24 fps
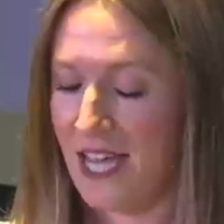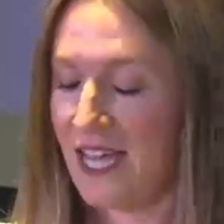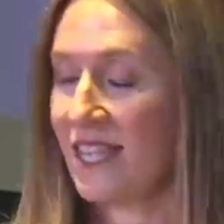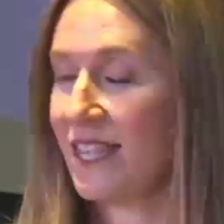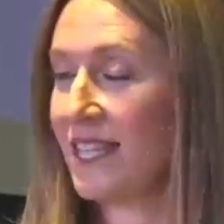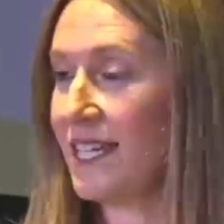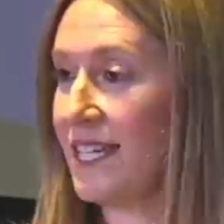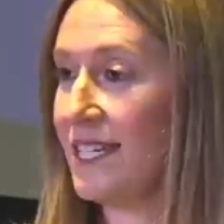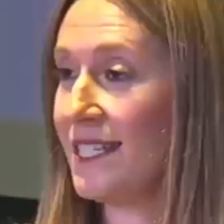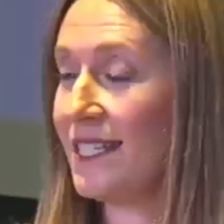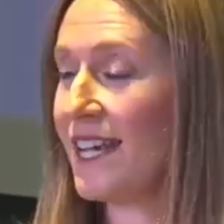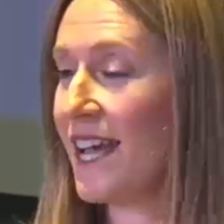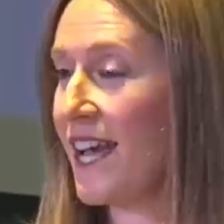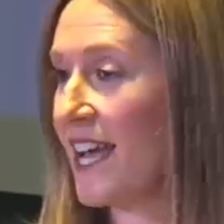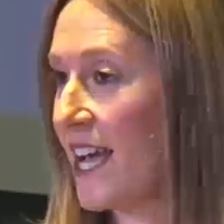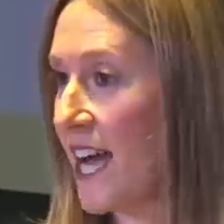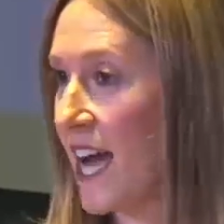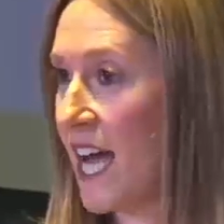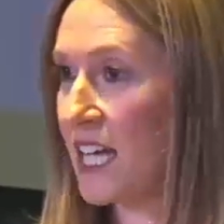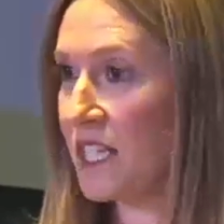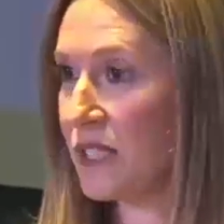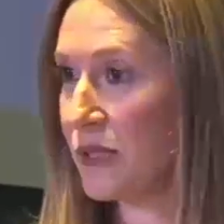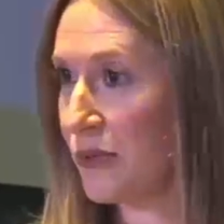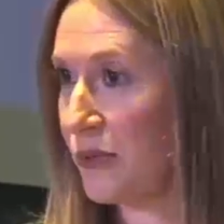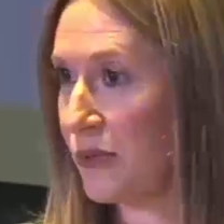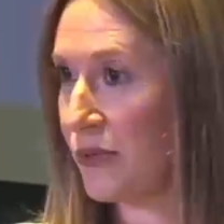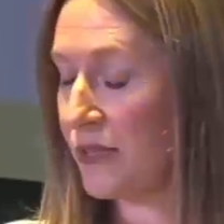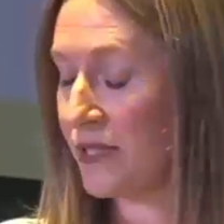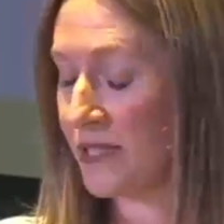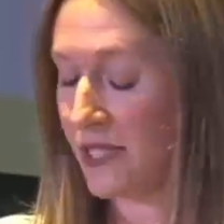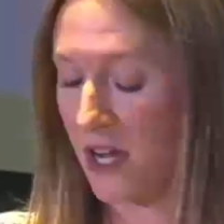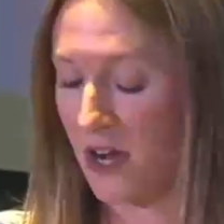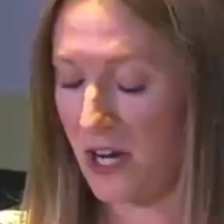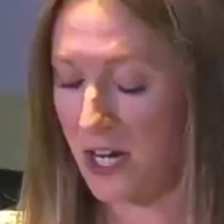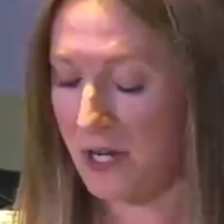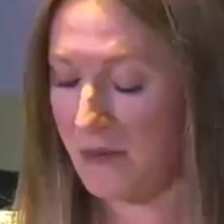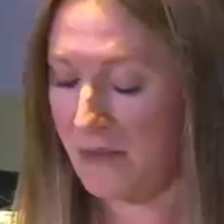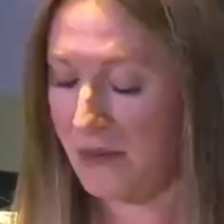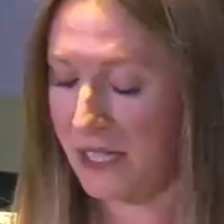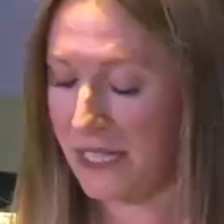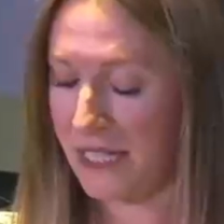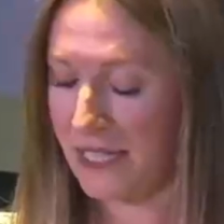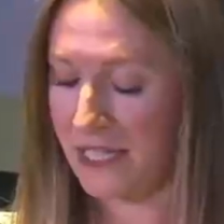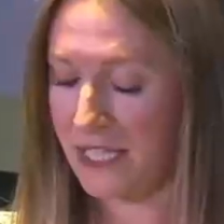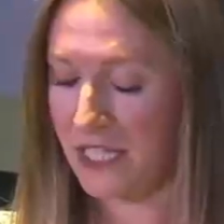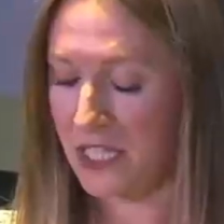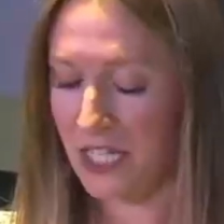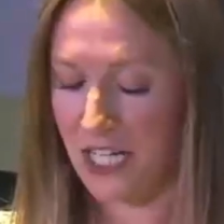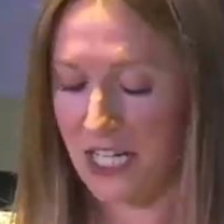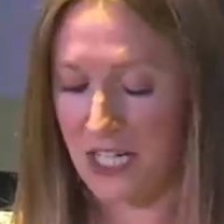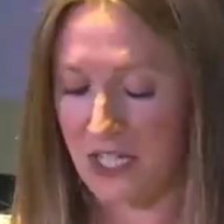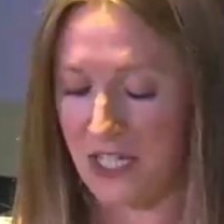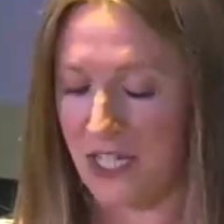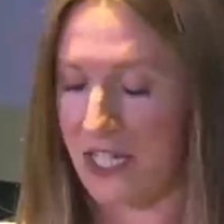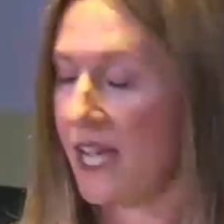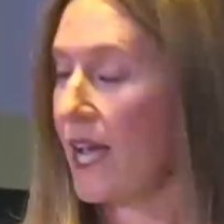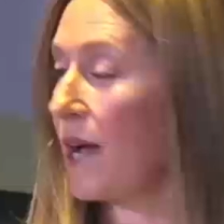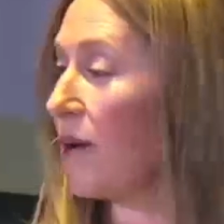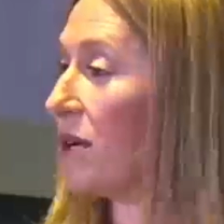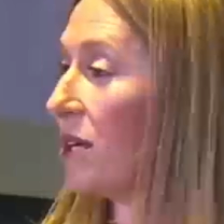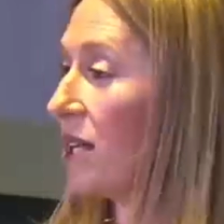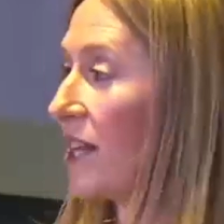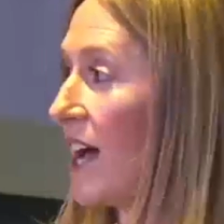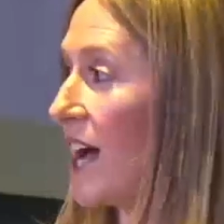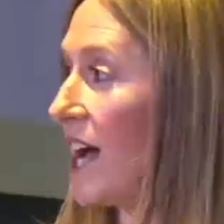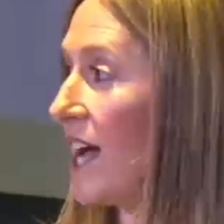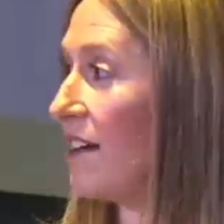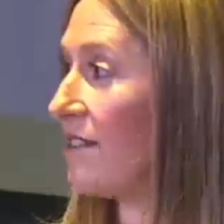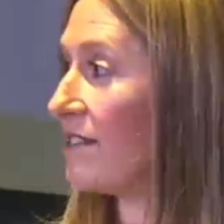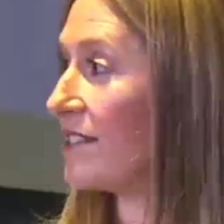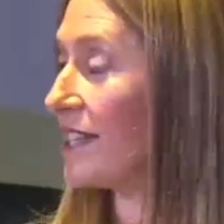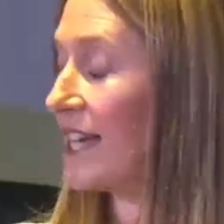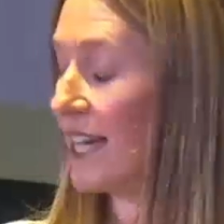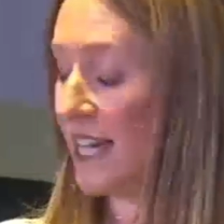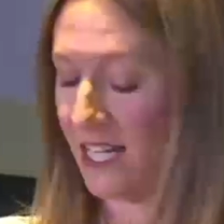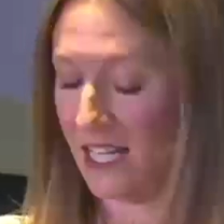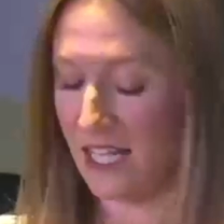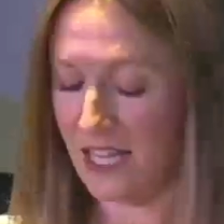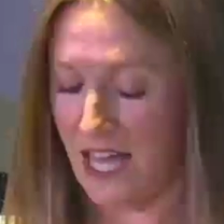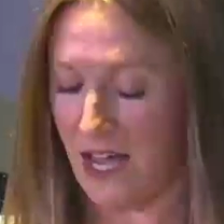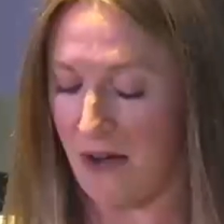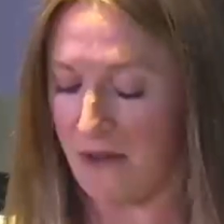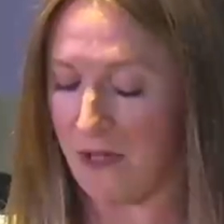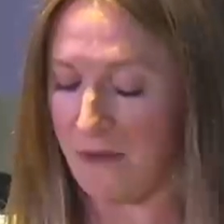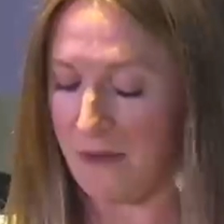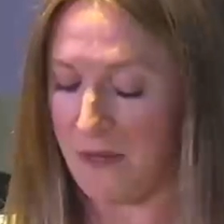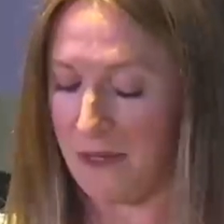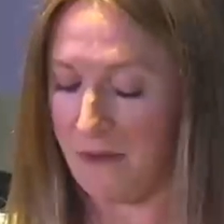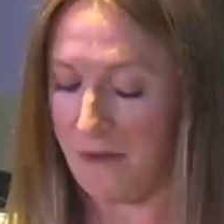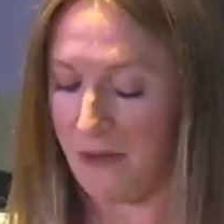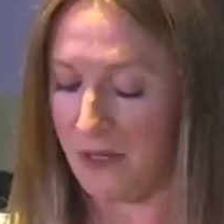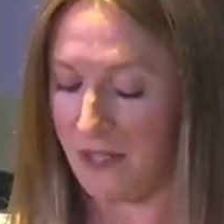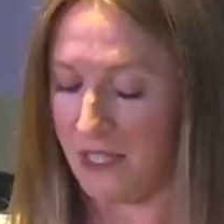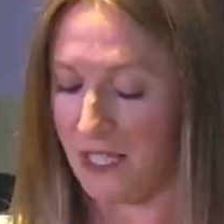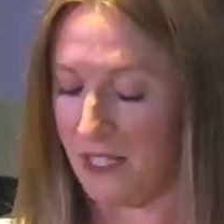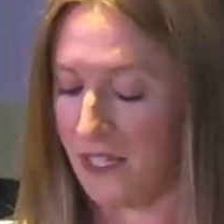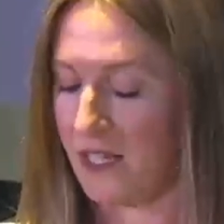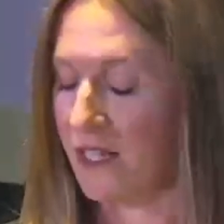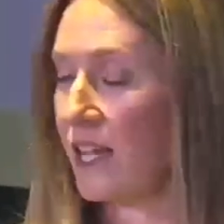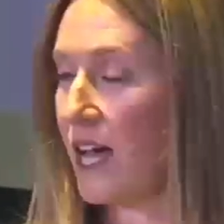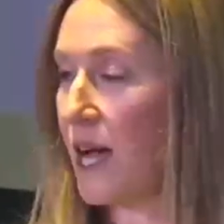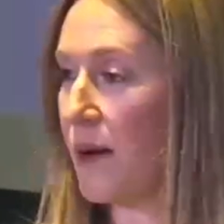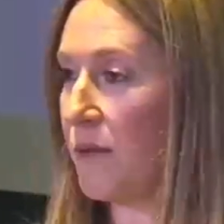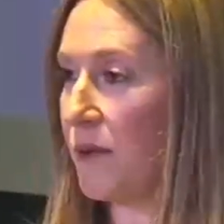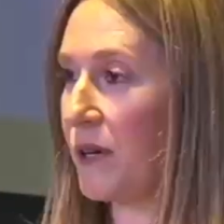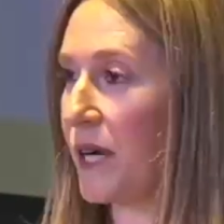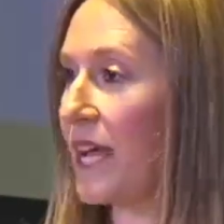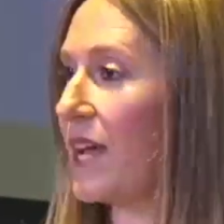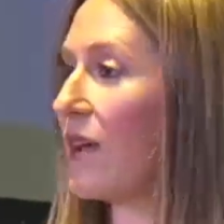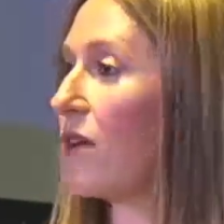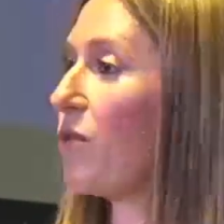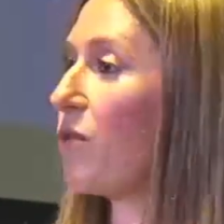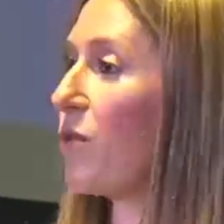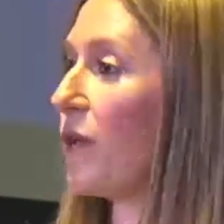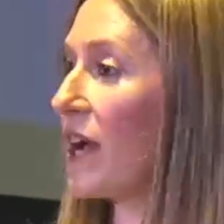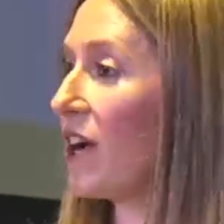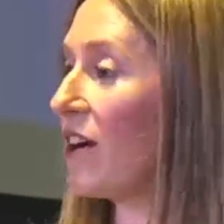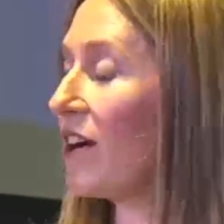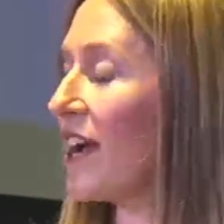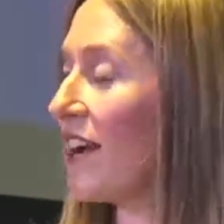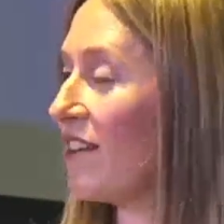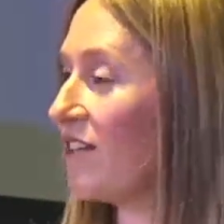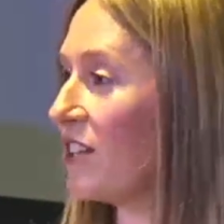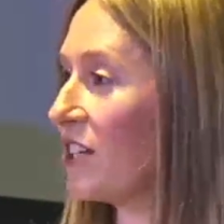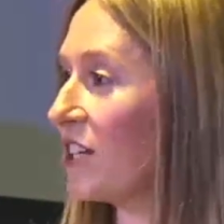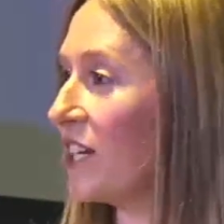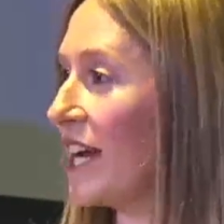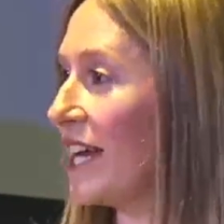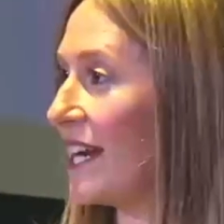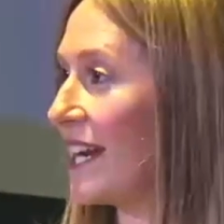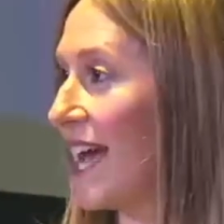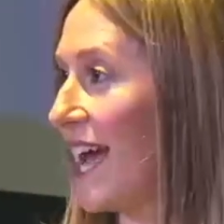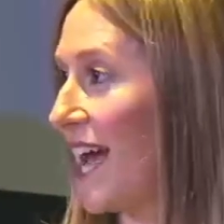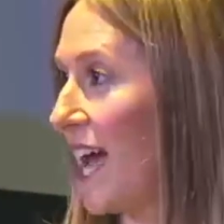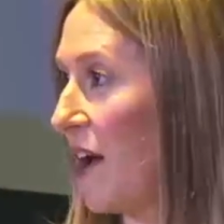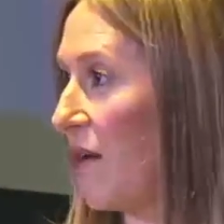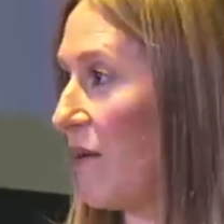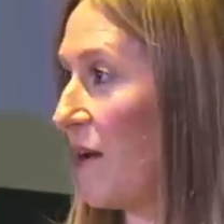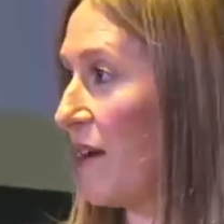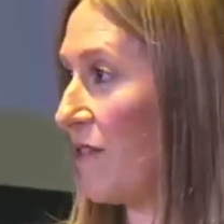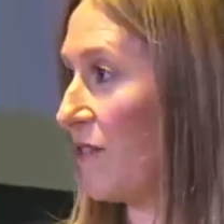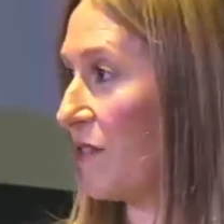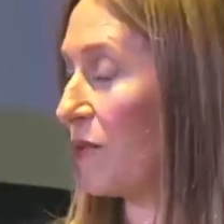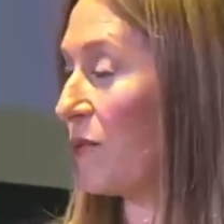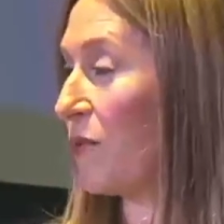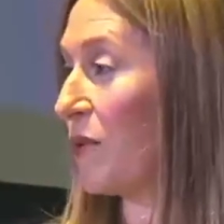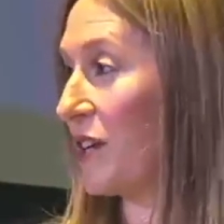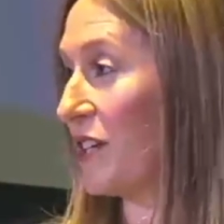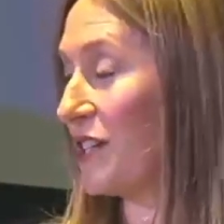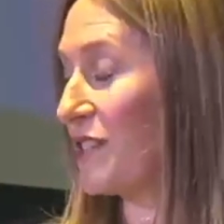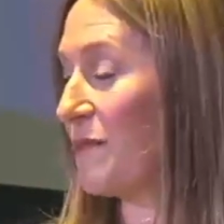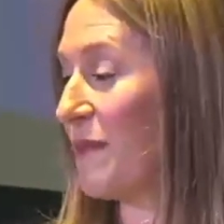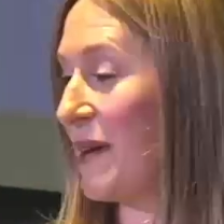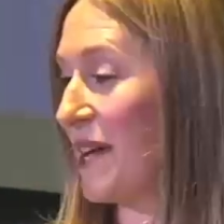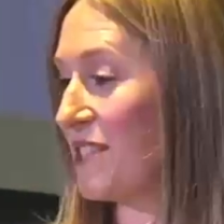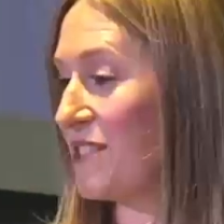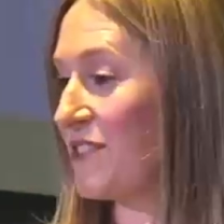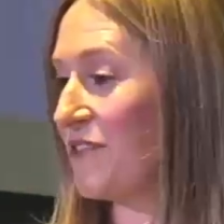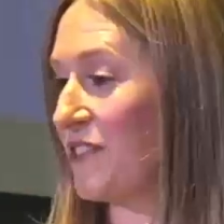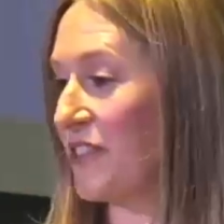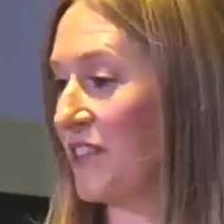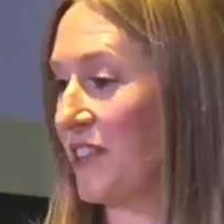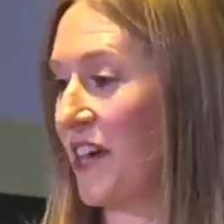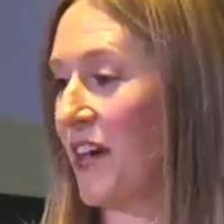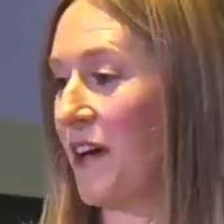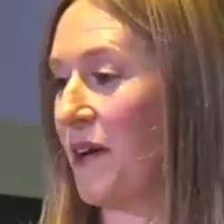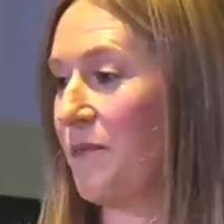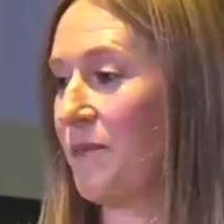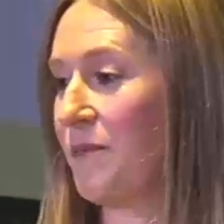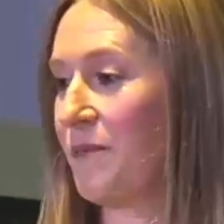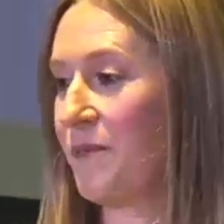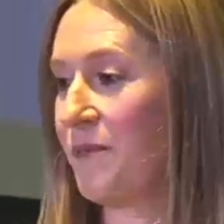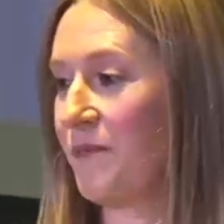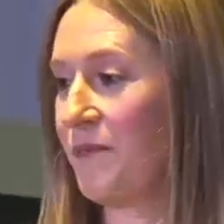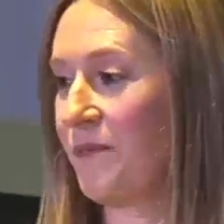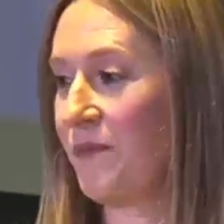These AI tools are completely changing our lives and allowing people to collaborate wherever and however works best for them.